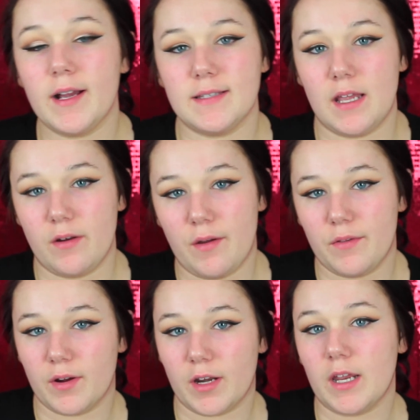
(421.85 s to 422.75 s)
because I know
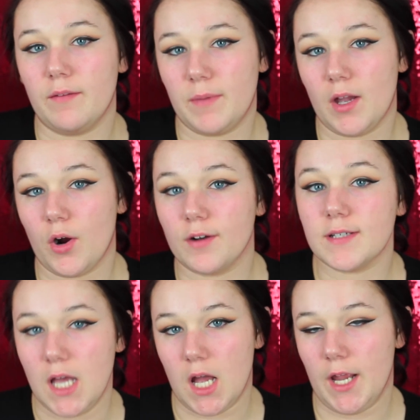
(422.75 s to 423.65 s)
they're going to give me a hard
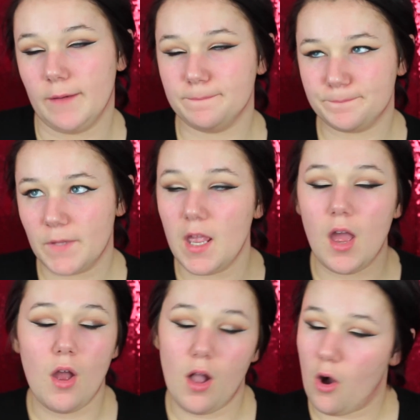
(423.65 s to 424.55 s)
time.
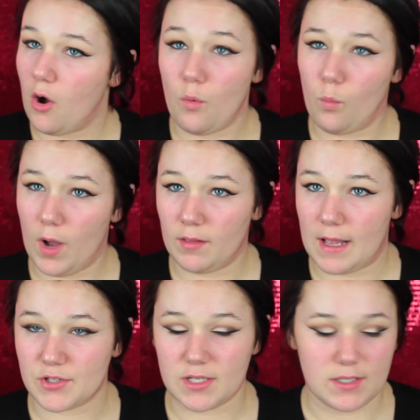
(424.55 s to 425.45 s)
What
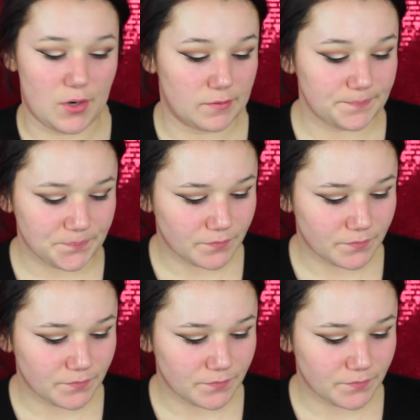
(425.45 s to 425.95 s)
lashes don't?